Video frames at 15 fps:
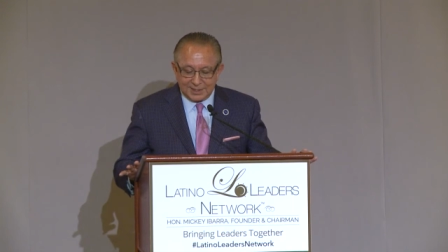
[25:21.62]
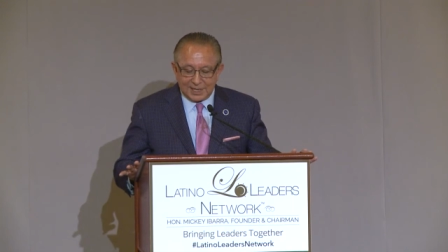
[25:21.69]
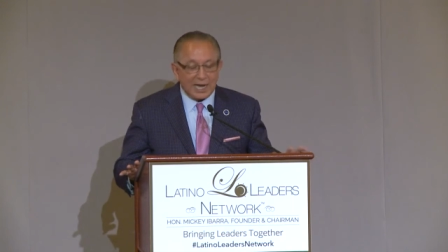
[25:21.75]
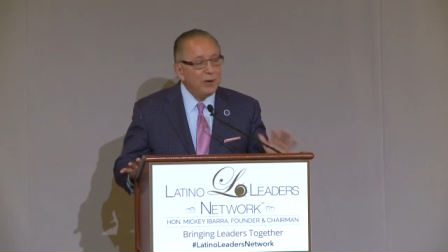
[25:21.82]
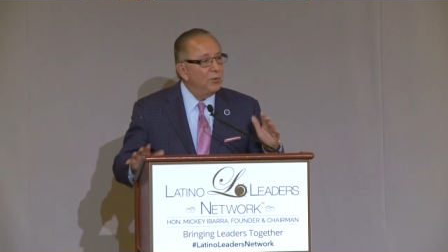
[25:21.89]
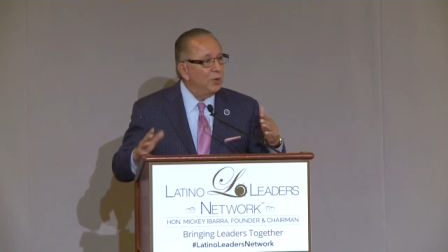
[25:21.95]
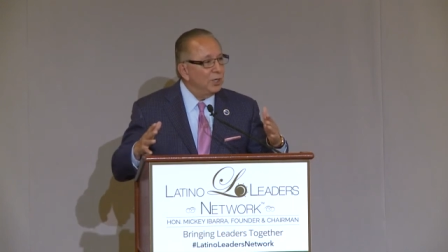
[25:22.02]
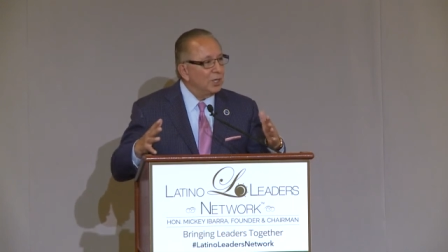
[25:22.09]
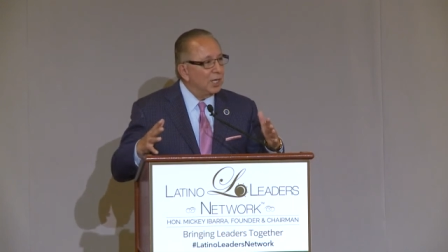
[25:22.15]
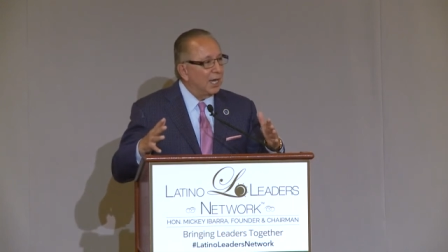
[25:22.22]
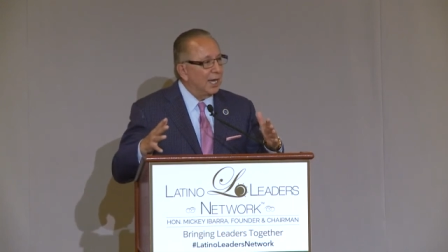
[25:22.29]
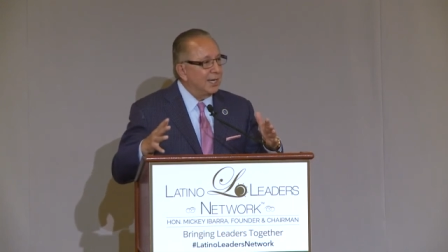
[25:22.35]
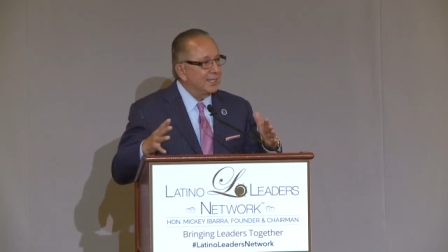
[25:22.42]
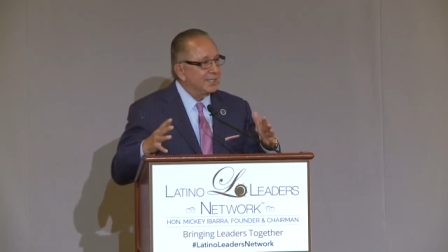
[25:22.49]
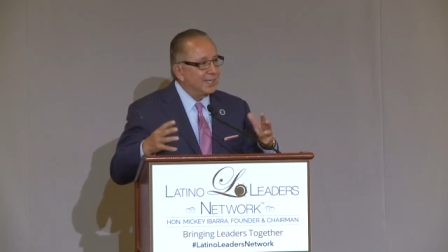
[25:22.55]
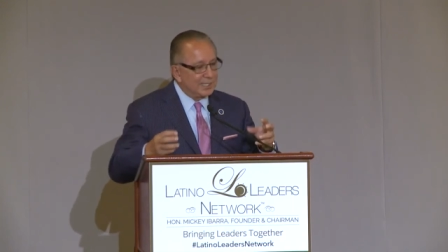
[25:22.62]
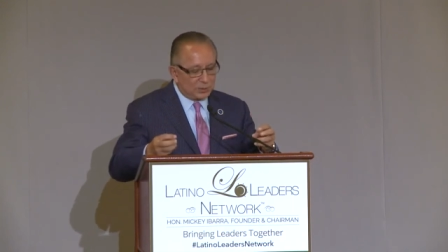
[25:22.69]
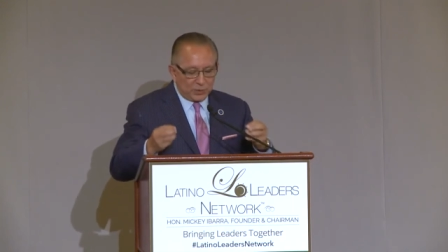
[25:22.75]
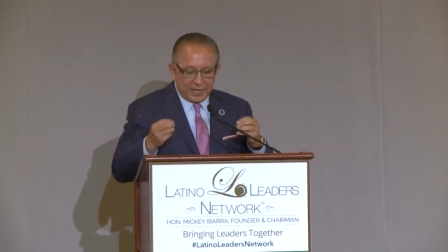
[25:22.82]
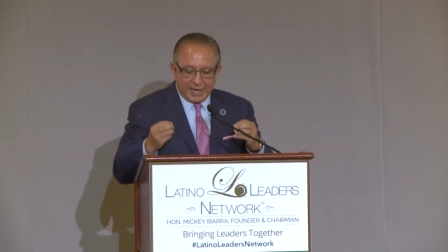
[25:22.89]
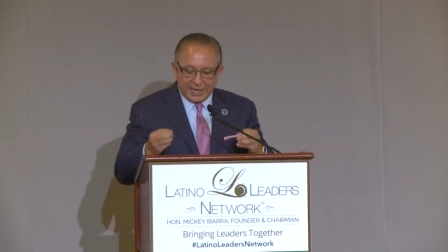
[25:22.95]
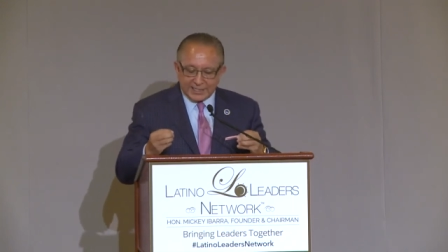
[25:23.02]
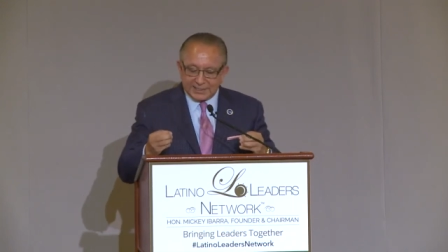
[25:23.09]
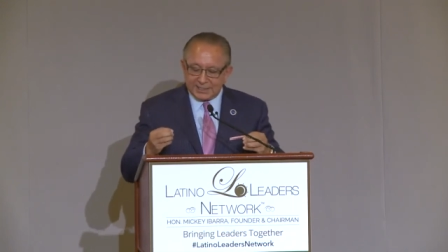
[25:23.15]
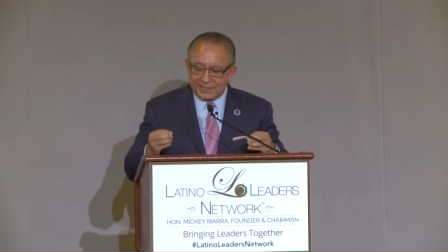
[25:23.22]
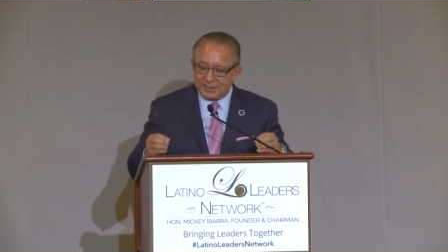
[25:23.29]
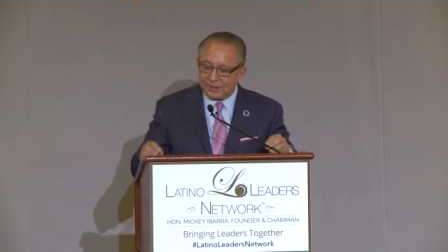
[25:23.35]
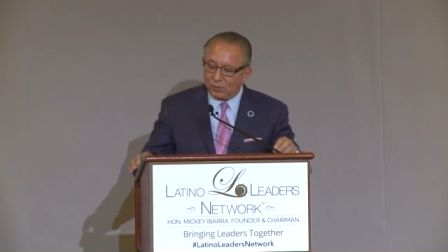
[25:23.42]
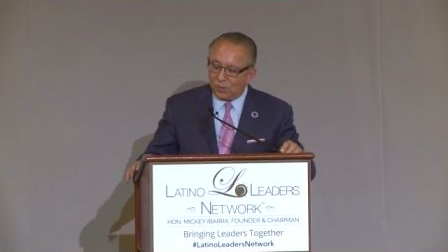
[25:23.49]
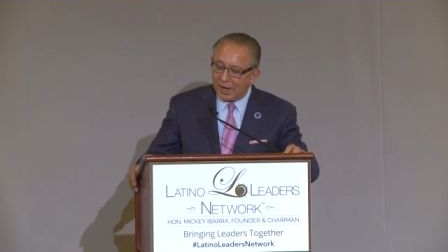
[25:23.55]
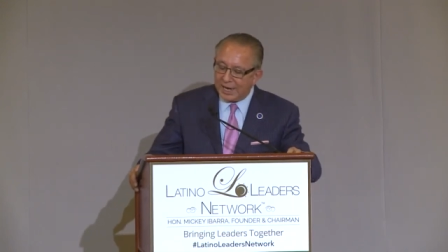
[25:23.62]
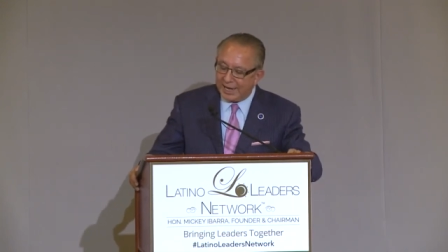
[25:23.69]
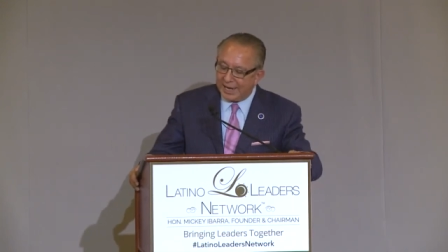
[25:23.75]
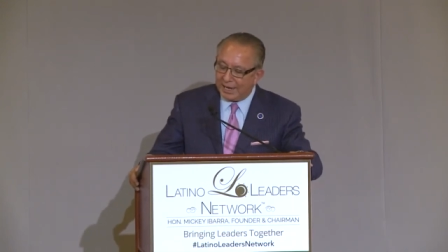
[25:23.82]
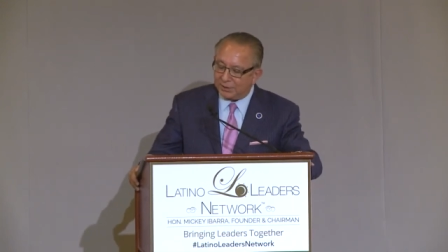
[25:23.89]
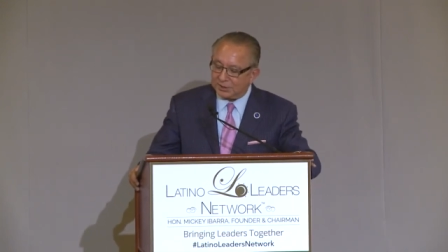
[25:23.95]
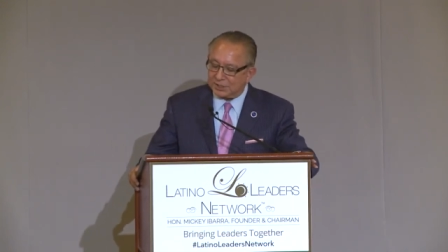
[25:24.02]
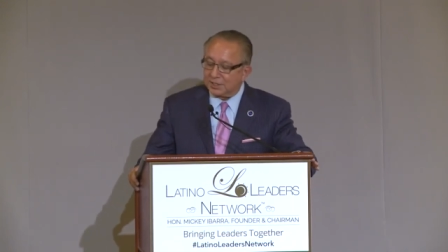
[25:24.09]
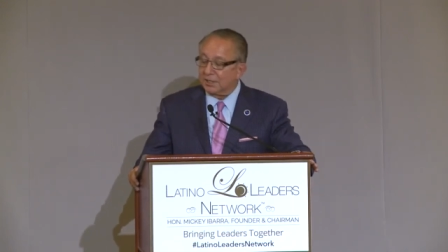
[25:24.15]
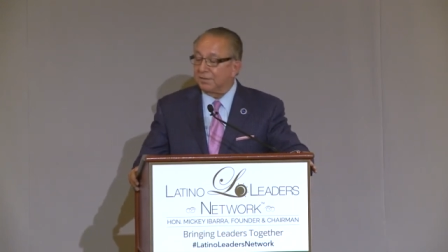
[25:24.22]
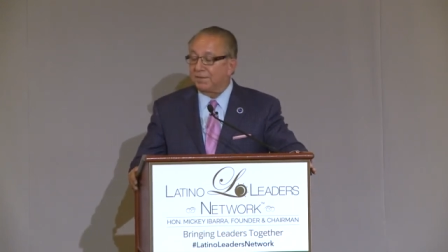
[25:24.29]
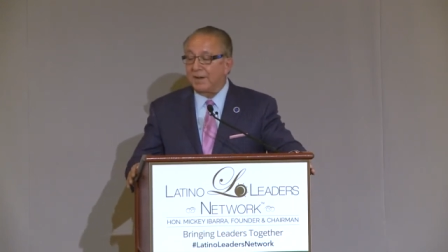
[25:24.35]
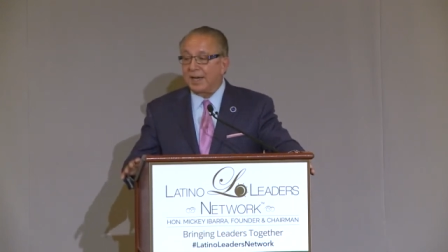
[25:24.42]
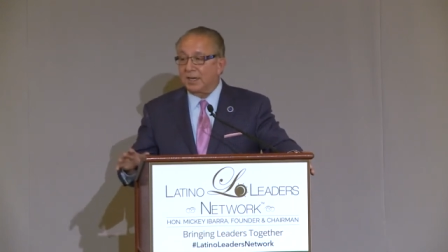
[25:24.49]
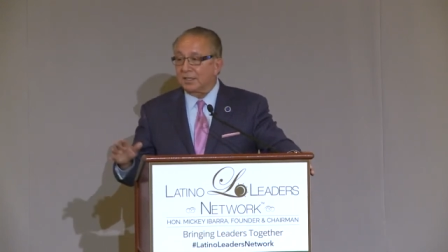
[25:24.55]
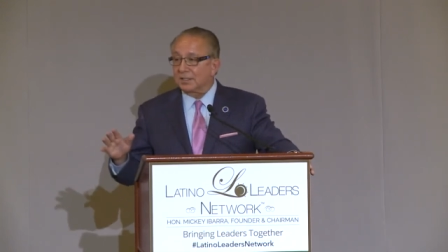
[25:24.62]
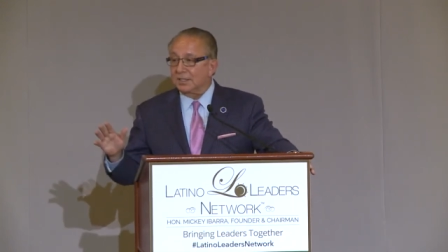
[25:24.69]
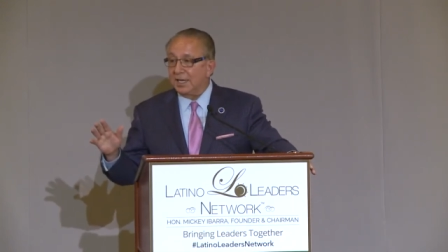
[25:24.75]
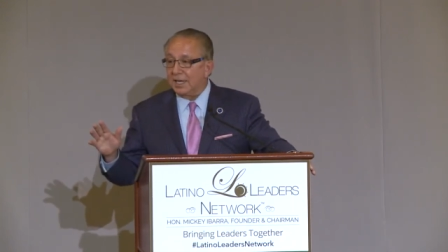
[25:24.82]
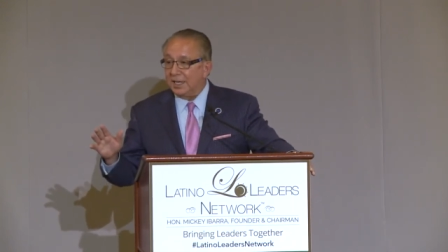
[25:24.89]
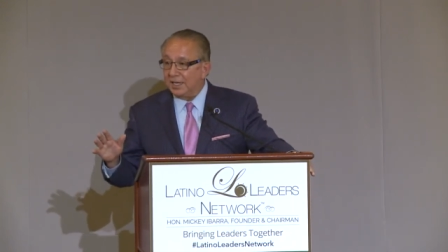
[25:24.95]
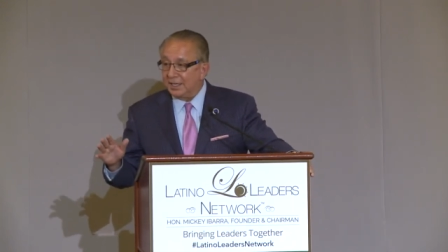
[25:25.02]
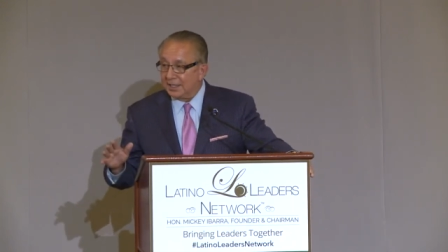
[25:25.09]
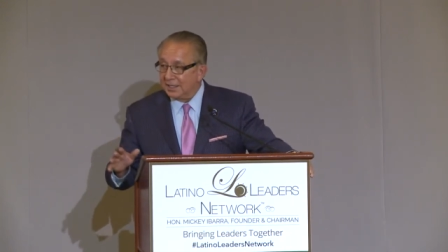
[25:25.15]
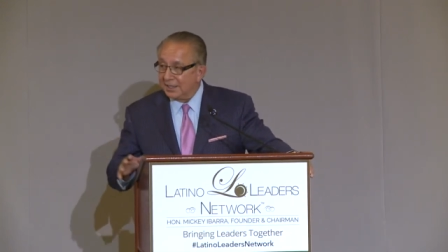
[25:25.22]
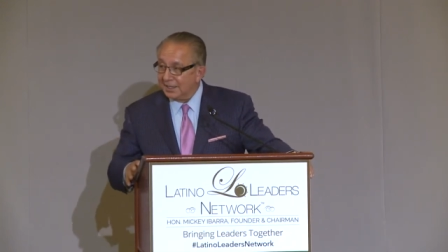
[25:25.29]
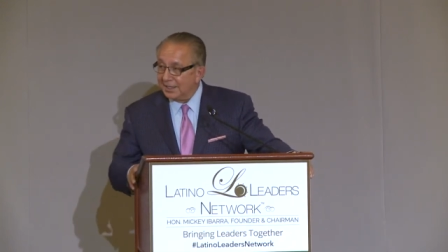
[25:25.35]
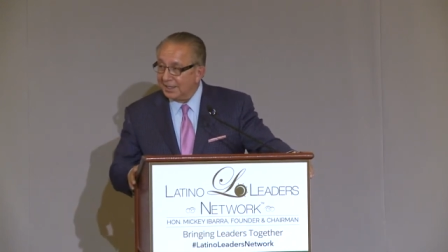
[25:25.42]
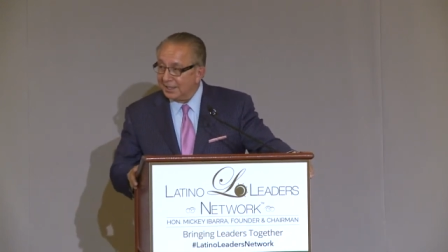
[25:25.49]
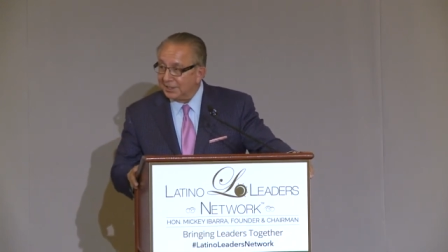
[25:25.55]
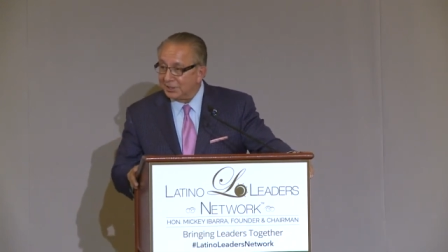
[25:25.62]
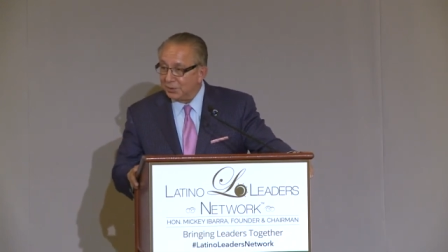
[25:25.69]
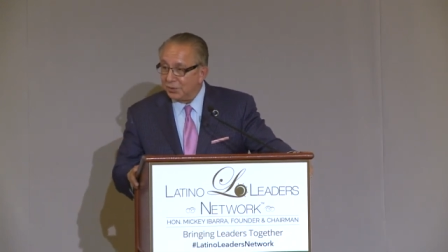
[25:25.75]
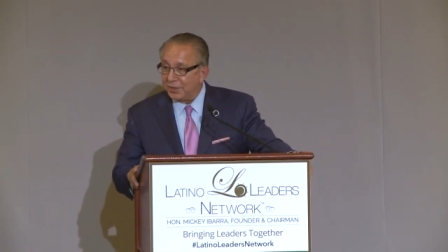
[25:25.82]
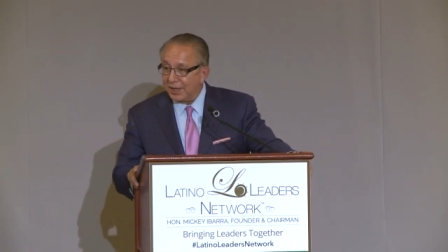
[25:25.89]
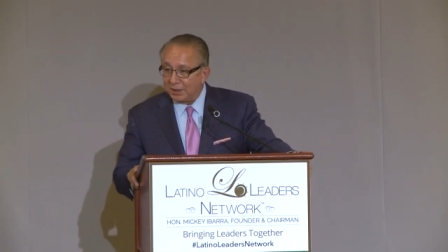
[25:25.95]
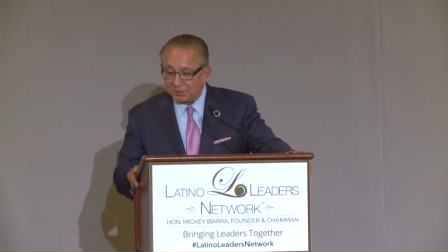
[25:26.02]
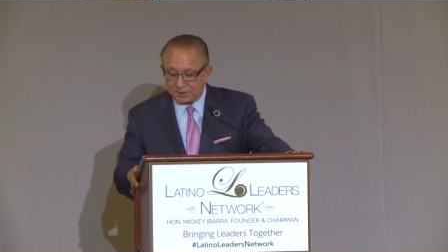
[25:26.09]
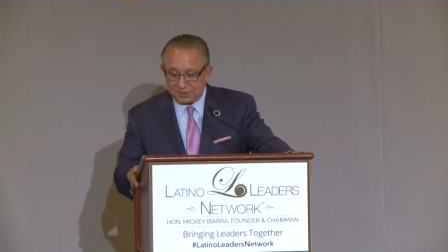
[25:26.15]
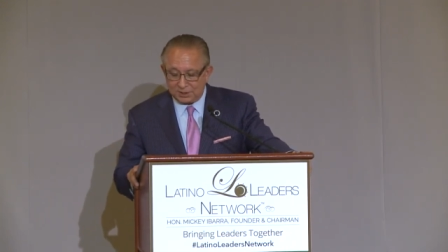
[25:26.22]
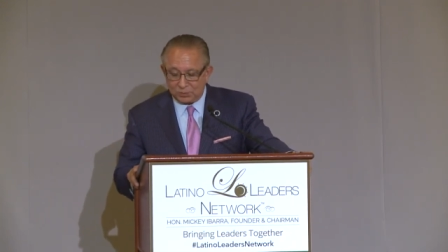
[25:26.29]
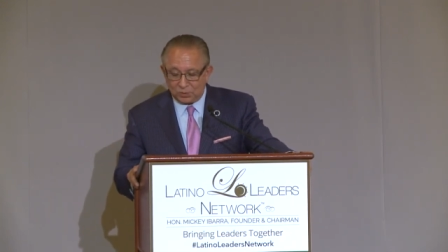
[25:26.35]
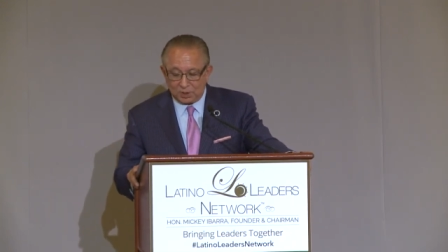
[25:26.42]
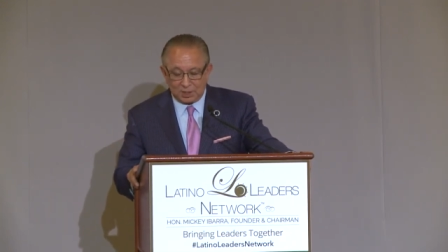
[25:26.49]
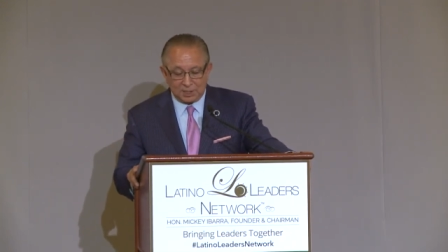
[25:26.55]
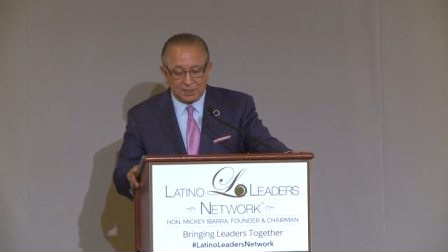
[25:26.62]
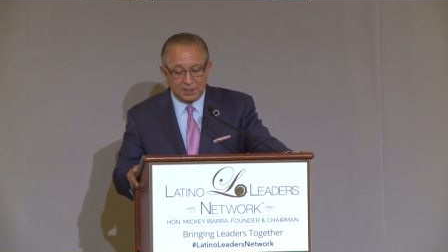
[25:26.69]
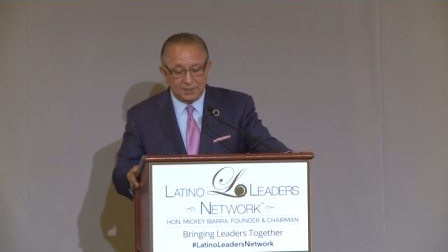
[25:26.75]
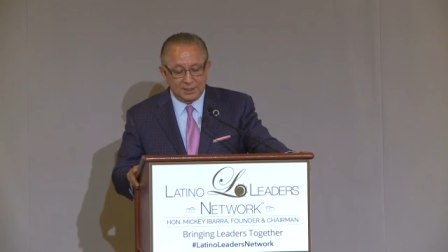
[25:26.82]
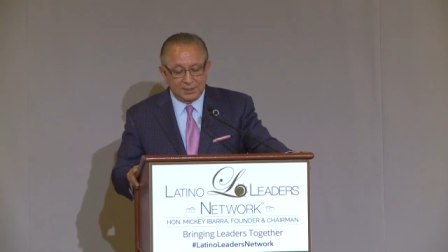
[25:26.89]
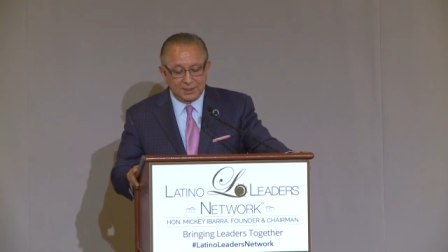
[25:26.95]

I realized as we exited the White House on the final day in 2001,